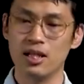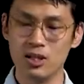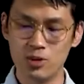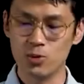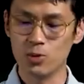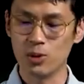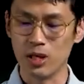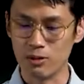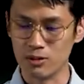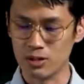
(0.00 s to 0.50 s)

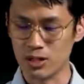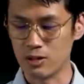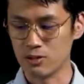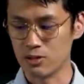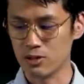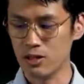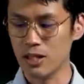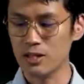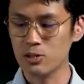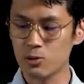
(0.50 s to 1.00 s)
Let's do it
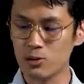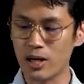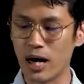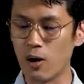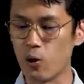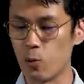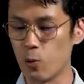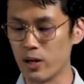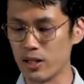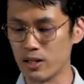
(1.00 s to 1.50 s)
ourselves. Let's do it
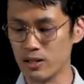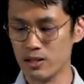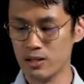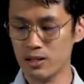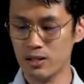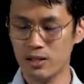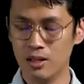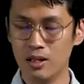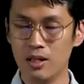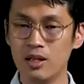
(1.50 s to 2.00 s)
our way.
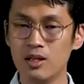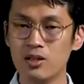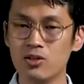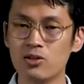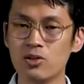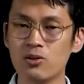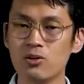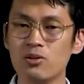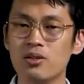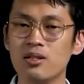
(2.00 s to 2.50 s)

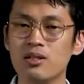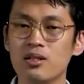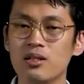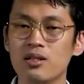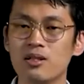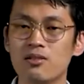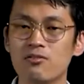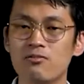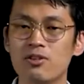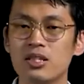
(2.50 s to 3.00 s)
So,
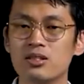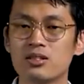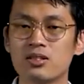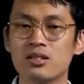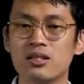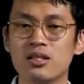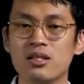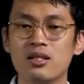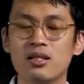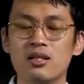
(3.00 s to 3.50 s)

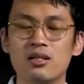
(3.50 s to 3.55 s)
friends,